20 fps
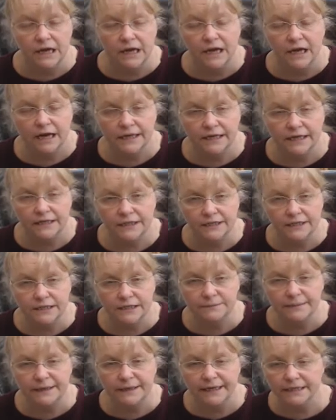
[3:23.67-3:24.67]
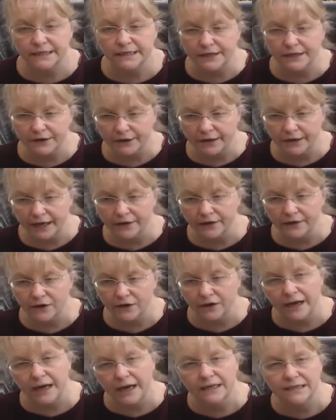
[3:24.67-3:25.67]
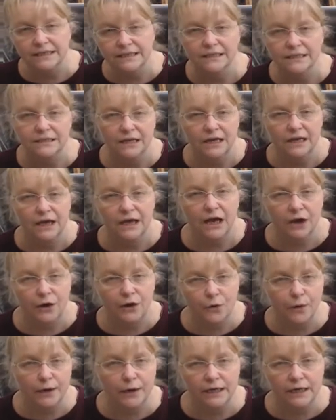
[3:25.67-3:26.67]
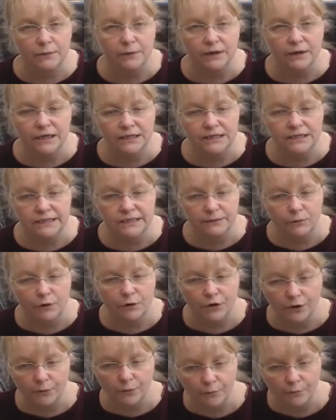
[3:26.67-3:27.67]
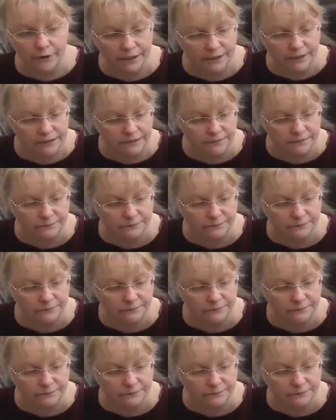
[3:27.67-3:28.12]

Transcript: And it just means that you can look at it and quickly see what number it is.